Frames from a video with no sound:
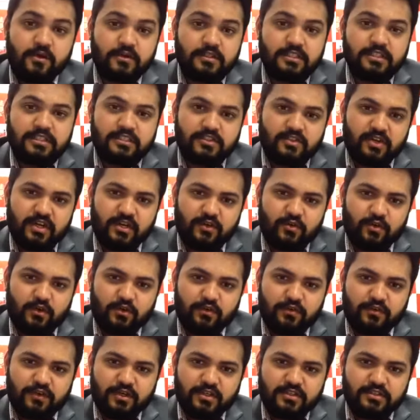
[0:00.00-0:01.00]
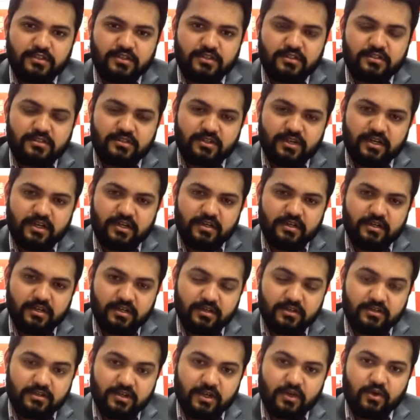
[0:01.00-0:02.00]
these trade qualifications,
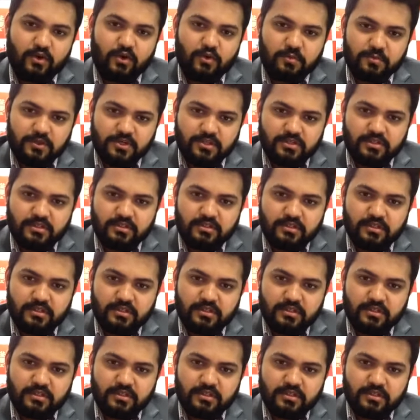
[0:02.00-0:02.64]
trade occupations.